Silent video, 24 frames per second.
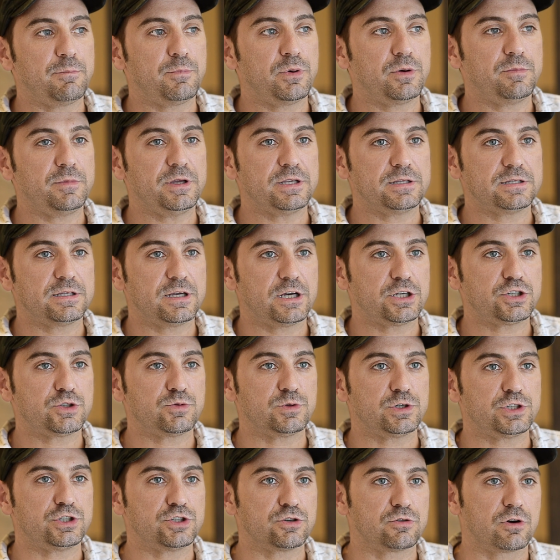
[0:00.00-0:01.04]
put me in touch
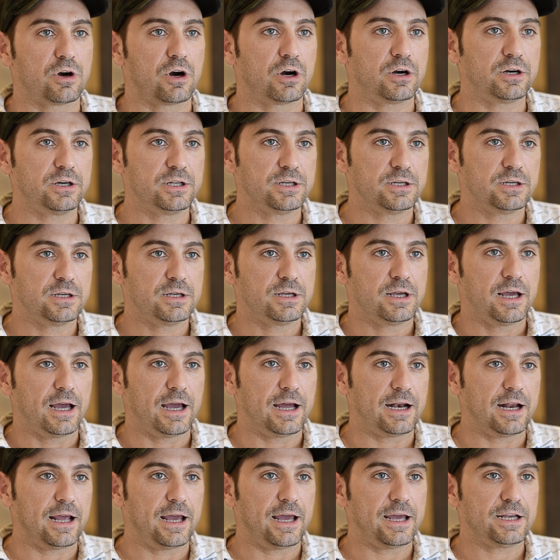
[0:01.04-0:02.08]
with Gerard
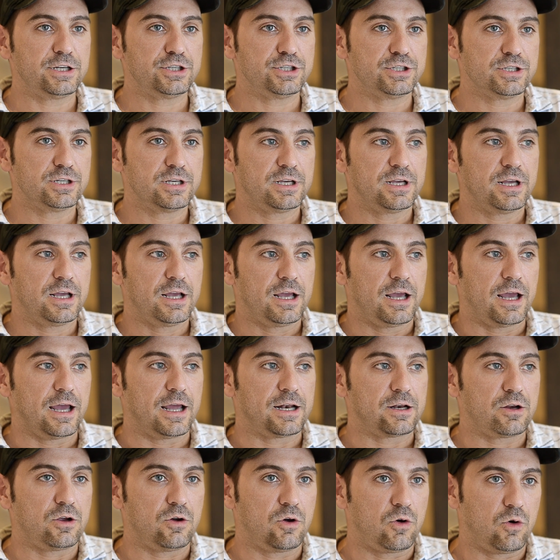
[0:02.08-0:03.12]
at Edge,
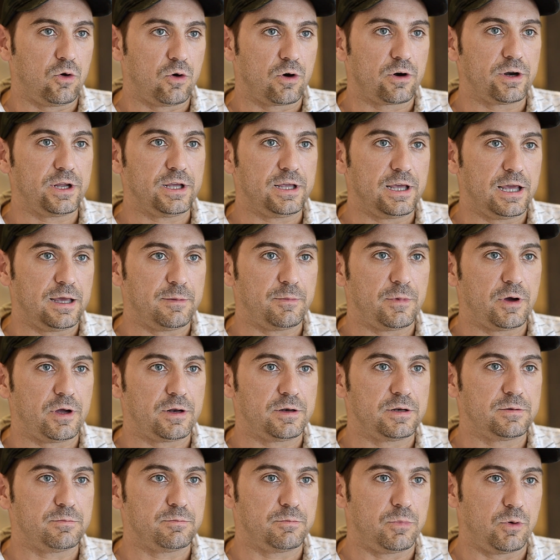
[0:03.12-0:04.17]
and Corey came
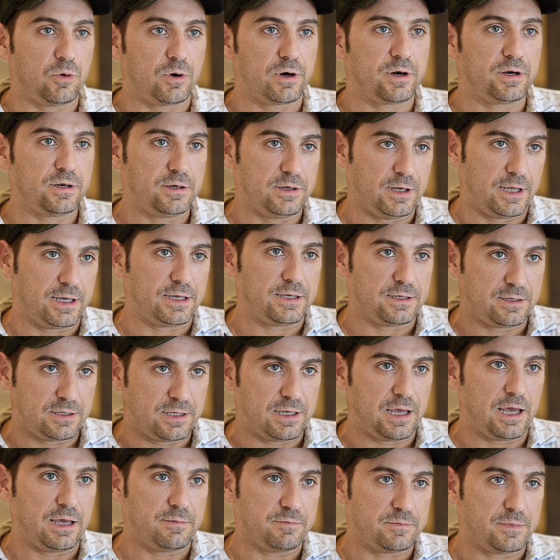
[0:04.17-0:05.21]
on board,
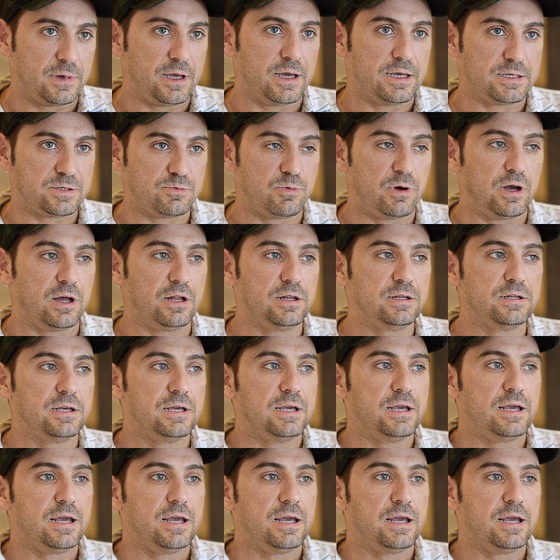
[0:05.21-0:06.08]
came as well.